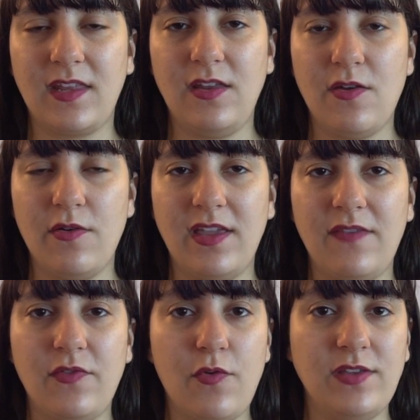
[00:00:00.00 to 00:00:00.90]
you know,
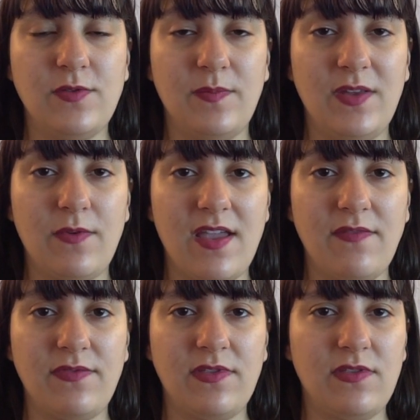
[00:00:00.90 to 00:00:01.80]
like if you're going to a
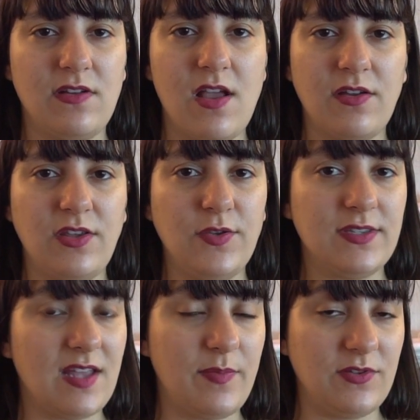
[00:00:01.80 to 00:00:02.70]
midwife, they're not going to use
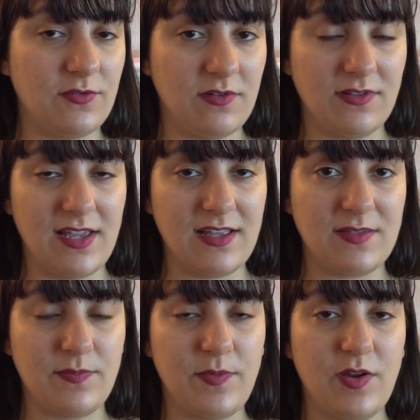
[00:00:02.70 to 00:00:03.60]
an epidural. Like,
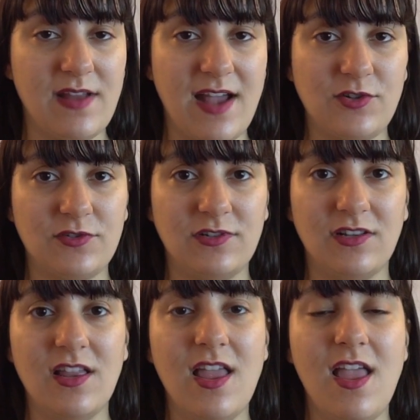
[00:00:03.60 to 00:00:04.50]
it's pure
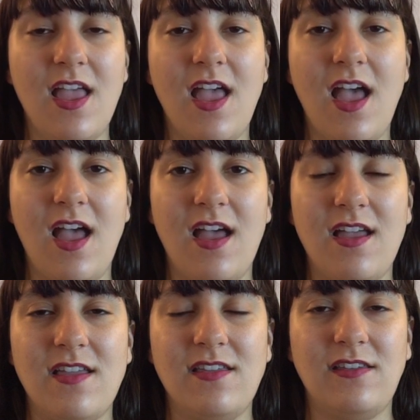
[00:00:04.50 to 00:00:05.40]
natural.
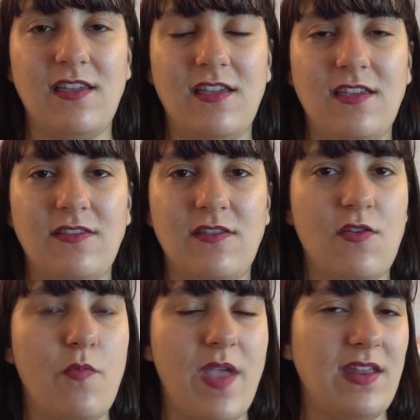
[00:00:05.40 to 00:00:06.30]

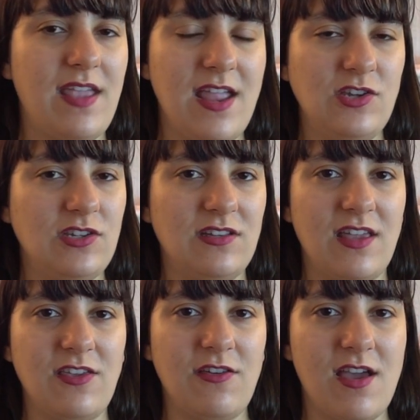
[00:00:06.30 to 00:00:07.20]
No medication.
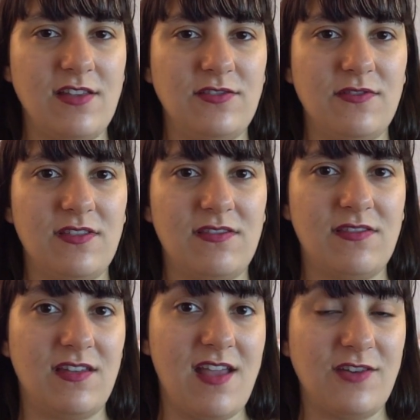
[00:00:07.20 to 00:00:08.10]
Like, you got to do
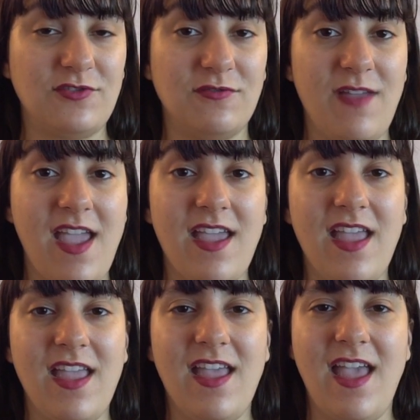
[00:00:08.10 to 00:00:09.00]
it the natural way.
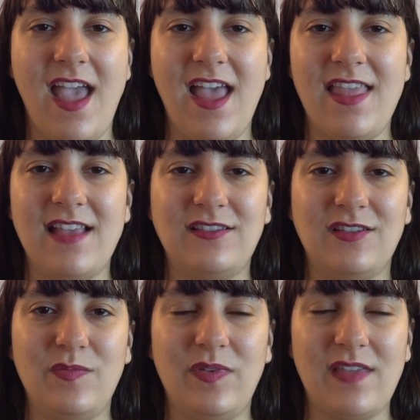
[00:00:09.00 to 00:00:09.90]
And
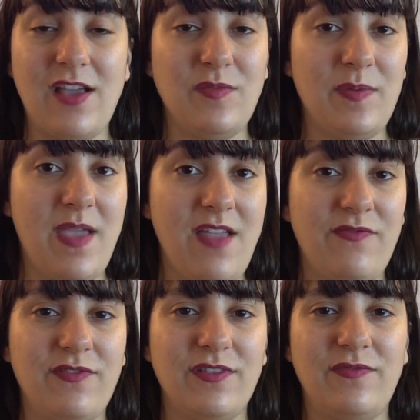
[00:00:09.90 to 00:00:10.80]
that could be
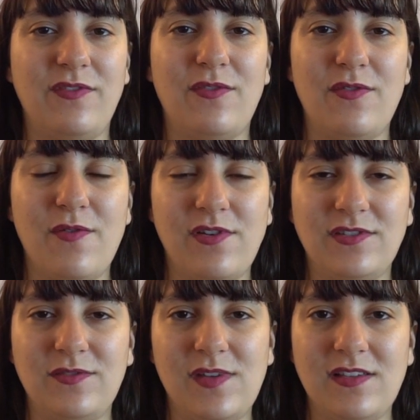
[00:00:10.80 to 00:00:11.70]
painful if you don't know what you're
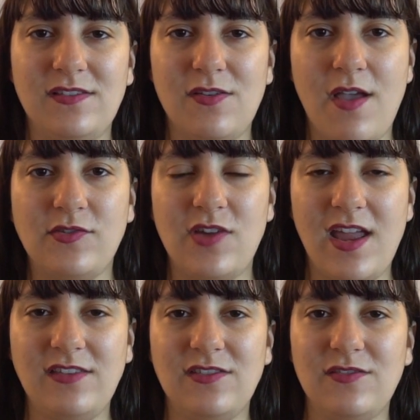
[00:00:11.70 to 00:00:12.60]
doing. So I was
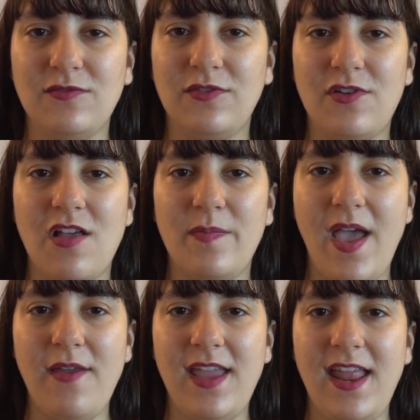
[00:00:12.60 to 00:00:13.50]
trying to learn all
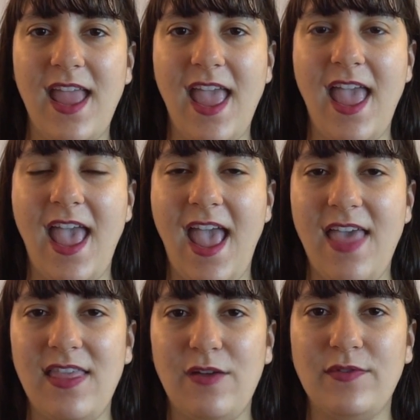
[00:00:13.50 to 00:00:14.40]
about it.
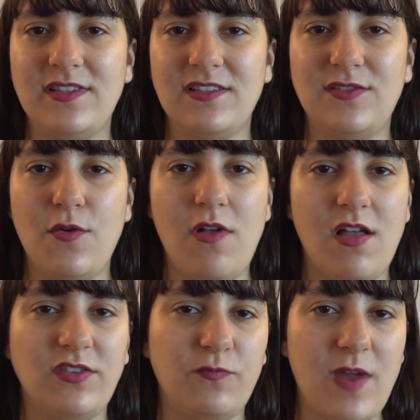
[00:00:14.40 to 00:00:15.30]
And there was a
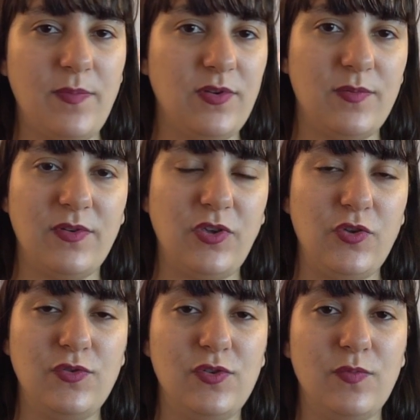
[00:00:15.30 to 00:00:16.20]
so-called reputable
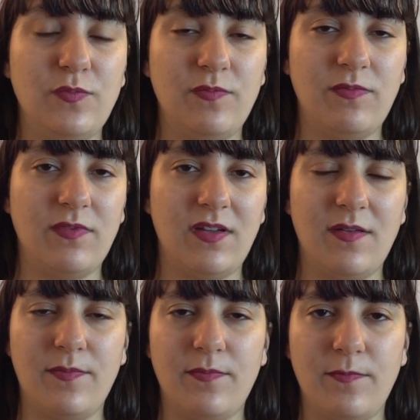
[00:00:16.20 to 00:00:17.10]
YouTube
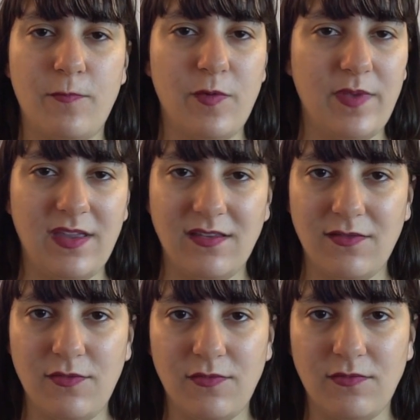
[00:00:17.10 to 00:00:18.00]

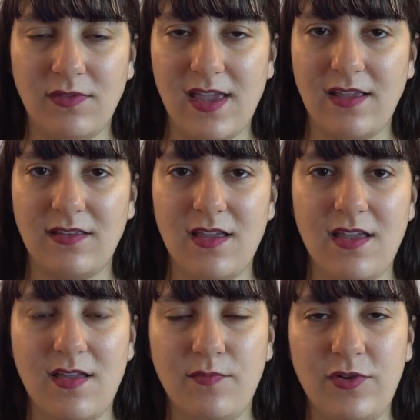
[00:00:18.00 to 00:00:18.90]
woman who like
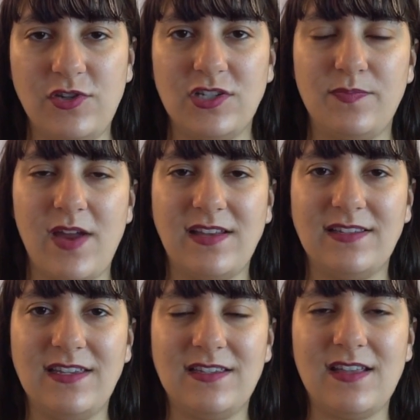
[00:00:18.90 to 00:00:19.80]
preaches
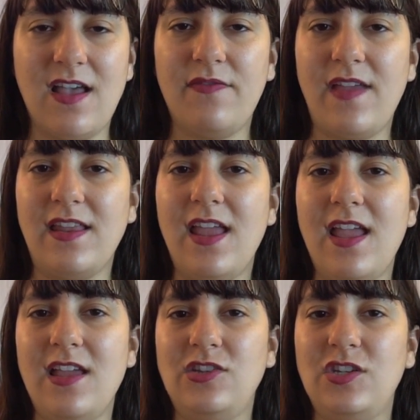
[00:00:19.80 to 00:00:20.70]
pregnancy stuff, and
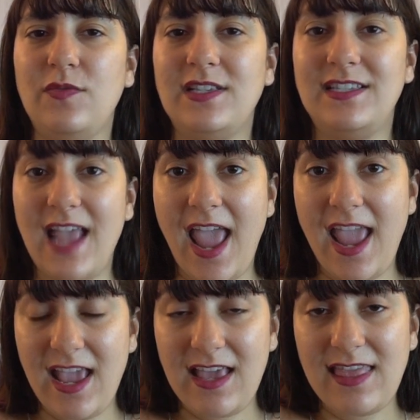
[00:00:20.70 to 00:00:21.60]
she was
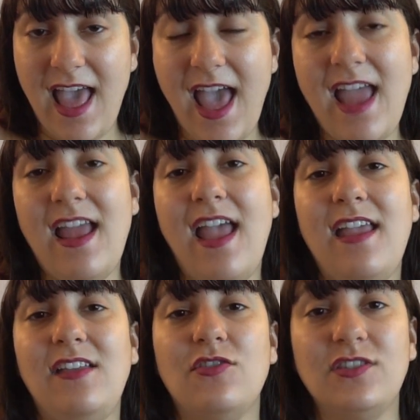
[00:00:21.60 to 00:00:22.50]
saying that
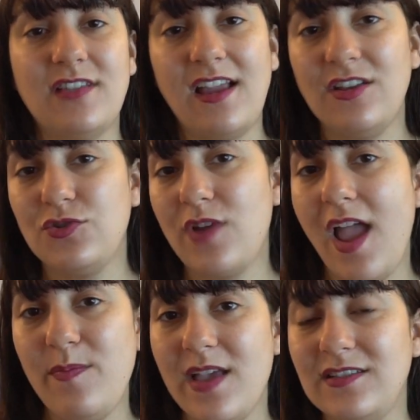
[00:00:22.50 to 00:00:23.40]
in your second
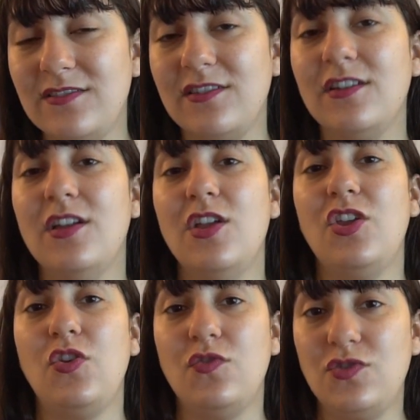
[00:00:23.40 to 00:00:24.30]
trimester
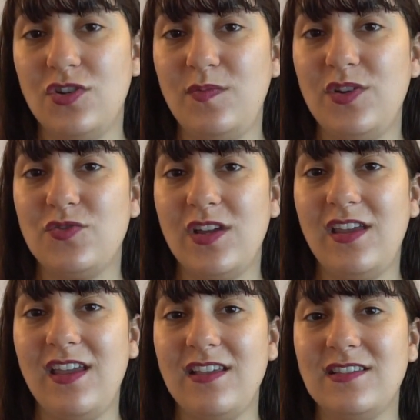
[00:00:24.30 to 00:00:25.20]
you should be
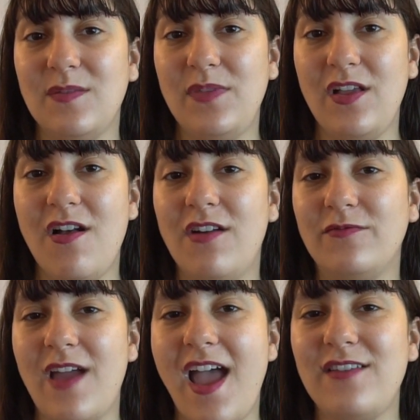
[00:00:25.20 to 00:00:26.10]
drinking something
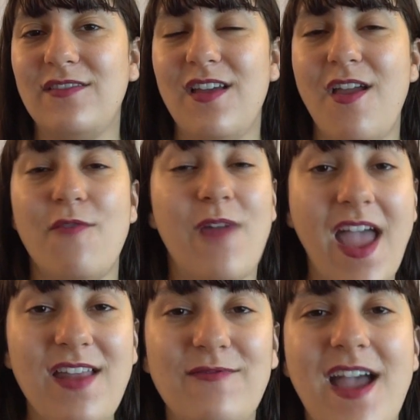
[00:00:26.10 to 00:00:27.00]
called red
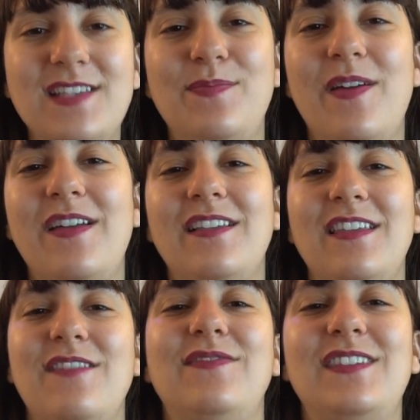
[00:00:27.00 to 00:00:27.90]
raspberry
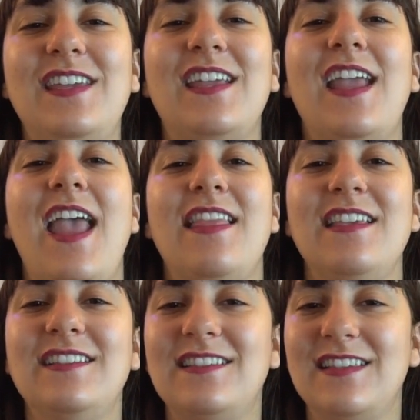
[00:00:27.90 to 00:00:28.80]
leaf tea. And
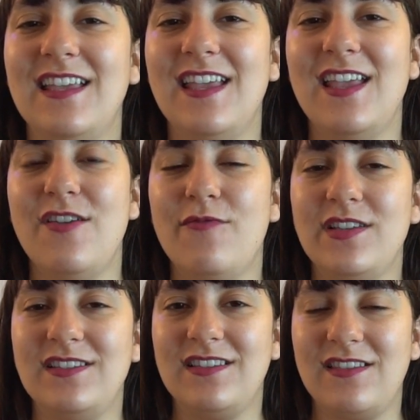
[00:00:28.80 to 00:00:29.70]
this
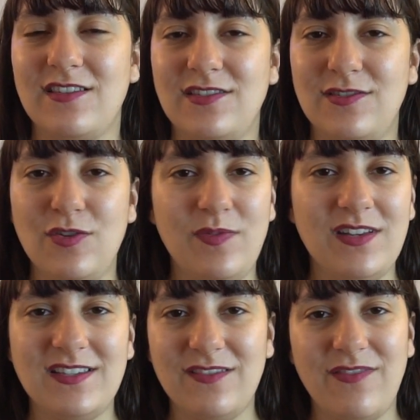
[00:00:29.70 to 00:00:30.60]
was the
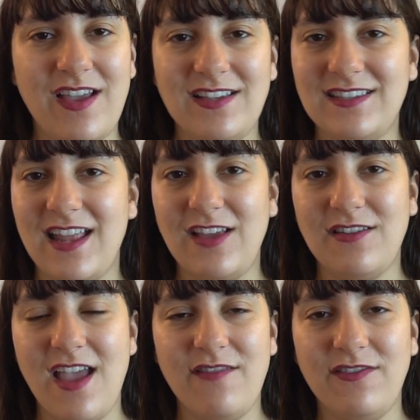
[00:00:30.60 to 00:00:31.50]
stupidest advice that I
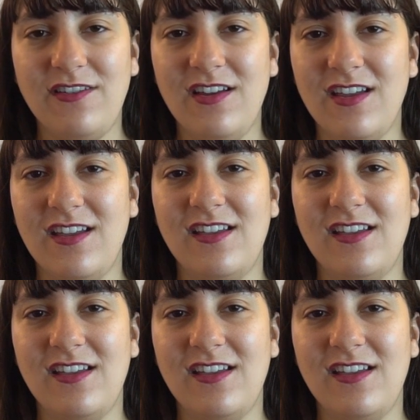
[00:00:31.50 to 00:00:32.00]
could ever